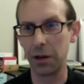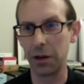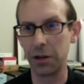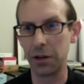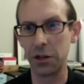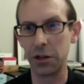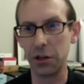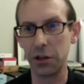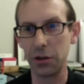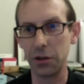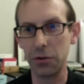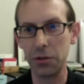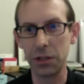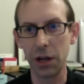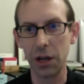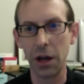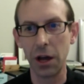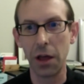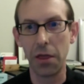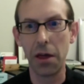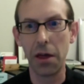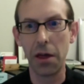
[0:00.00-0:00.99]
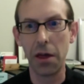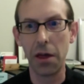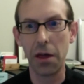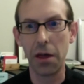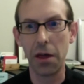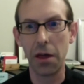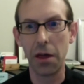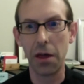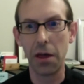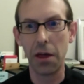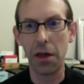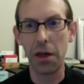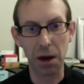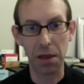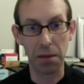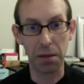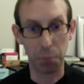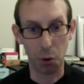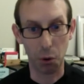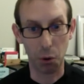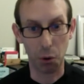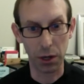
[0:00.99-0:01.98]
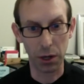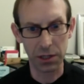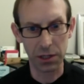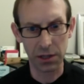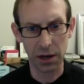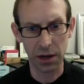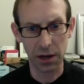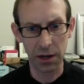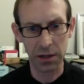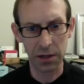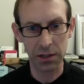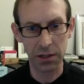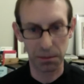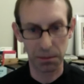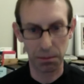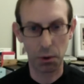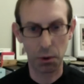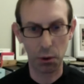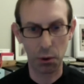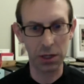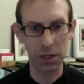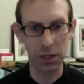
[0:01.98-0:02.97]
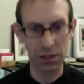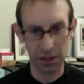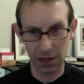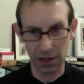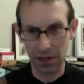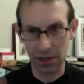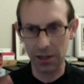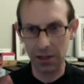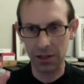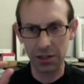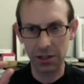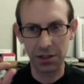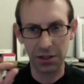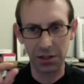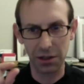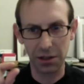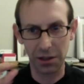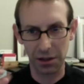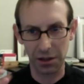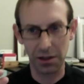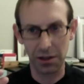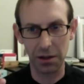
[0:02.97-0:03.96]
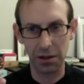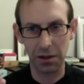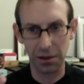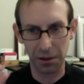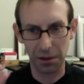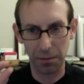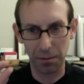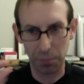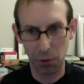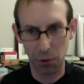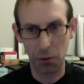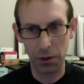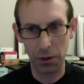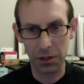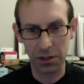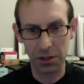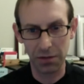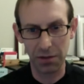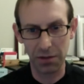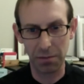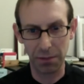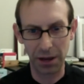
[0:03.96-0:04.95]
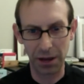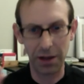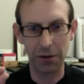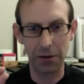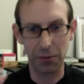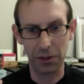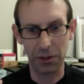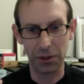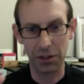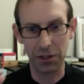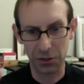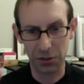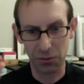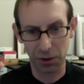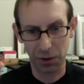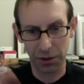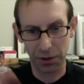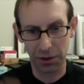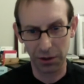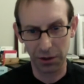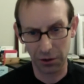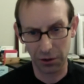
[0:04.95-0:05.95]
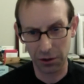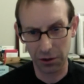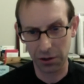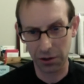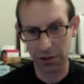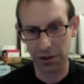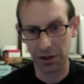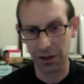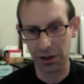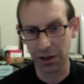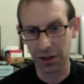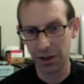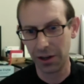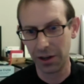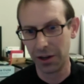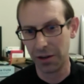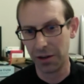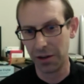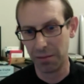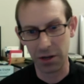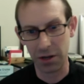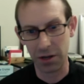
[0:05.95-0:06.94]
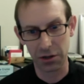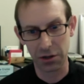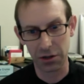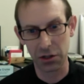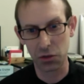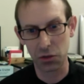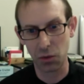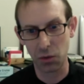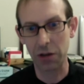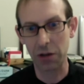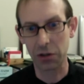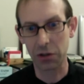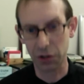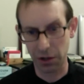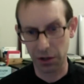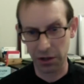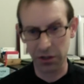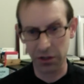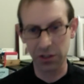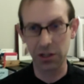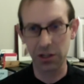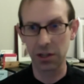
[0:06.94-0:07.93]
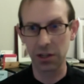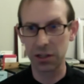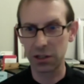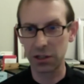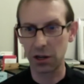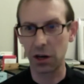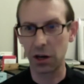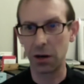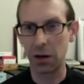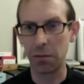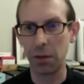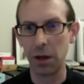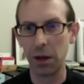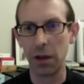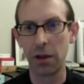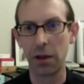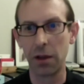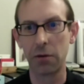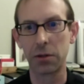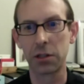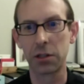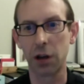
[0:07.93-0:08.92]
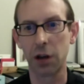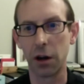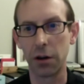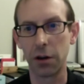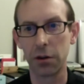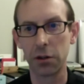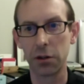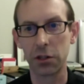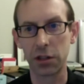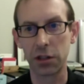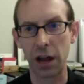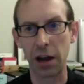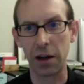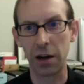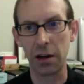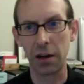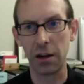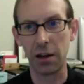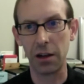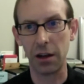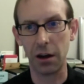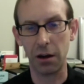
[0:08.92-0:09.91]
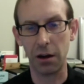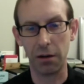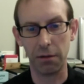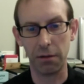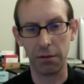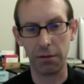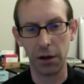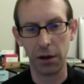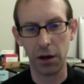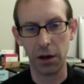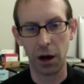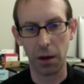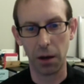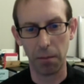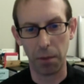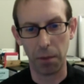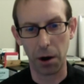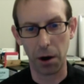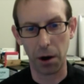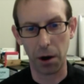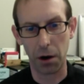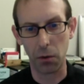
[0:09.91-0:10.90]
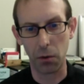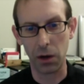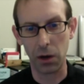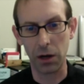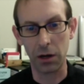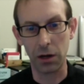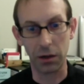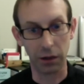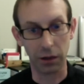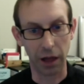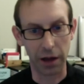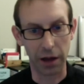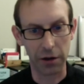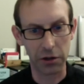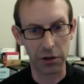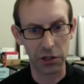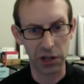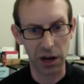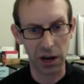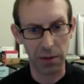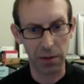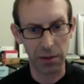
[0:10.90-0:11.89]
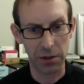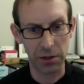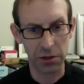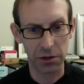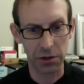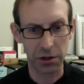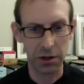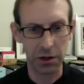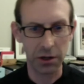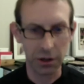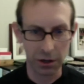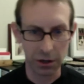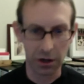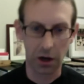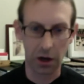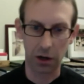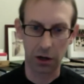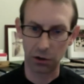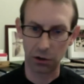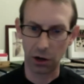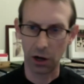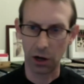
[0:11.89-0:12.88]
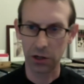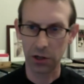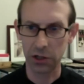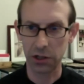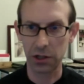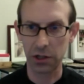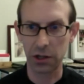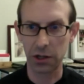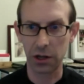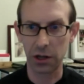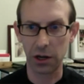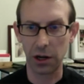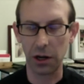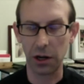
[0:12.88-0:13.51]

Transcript: use, they're measured by the point size. The point is the point of the pen, which is what the nukta measured as well. So there was this understanding of borrowing letter geometry across the